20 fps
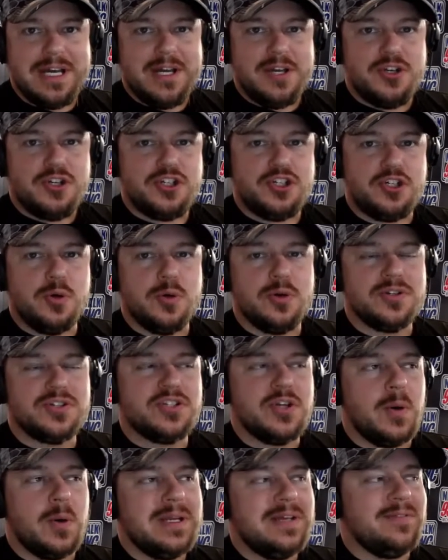Shooters
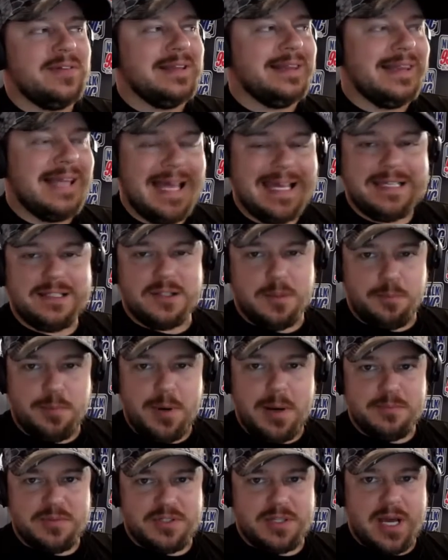don't even like the
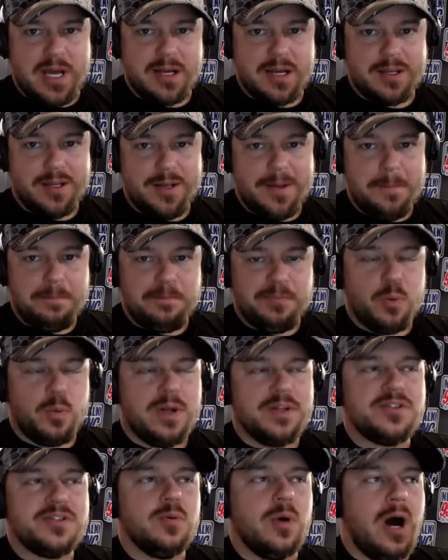bump stock. The
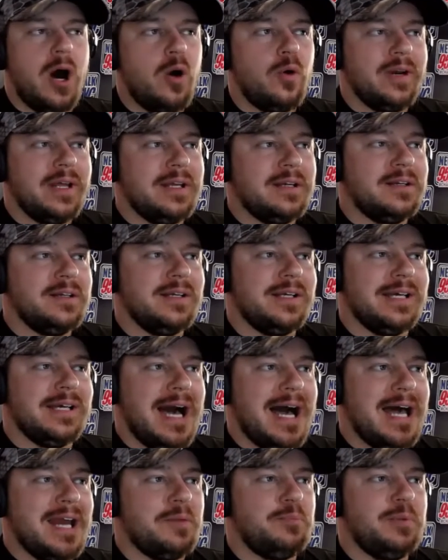ones who own it
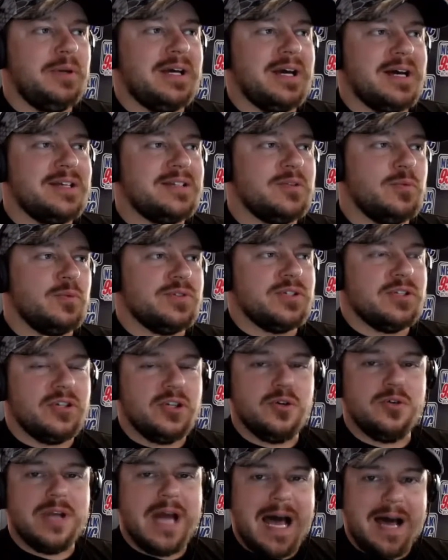got it because it was a
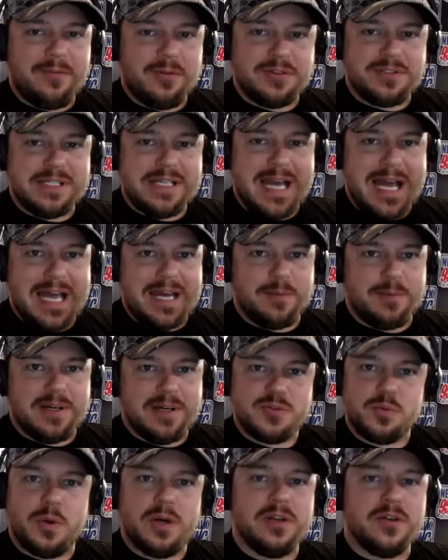new novelty item and
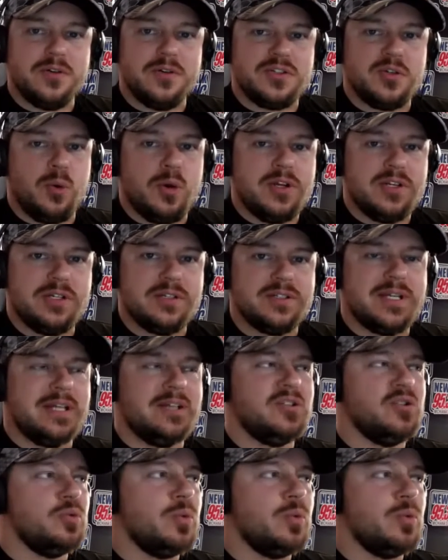it's one of those toys you can take to the